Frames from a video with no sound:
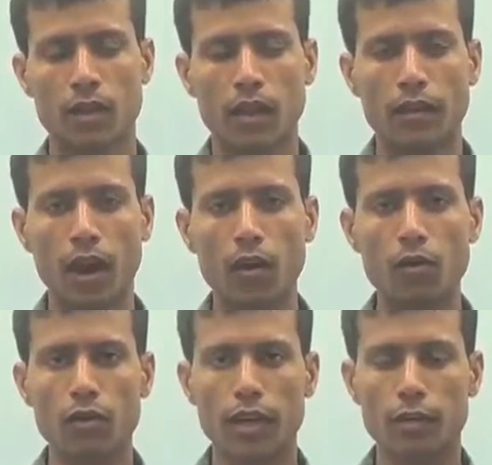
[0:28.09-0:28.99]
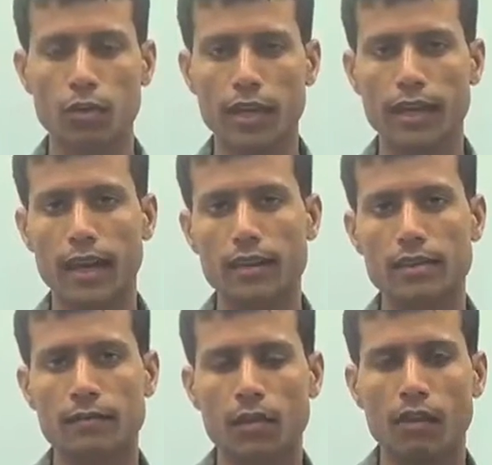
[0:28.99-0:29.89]
Now in today's class
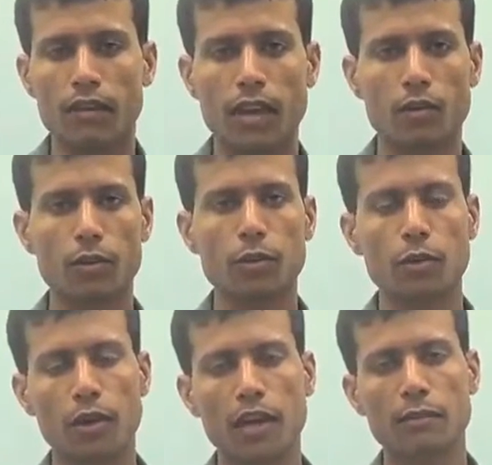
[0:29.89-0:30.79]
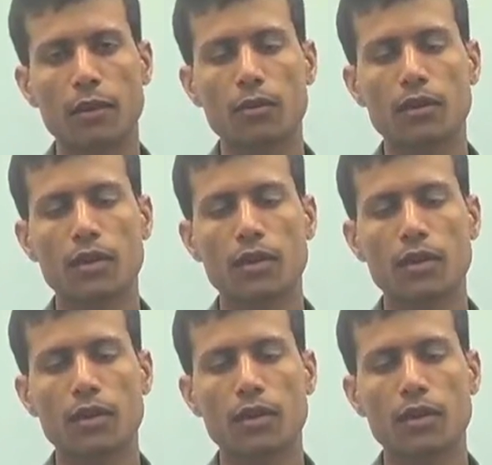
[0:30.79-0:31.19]
we are going to talk about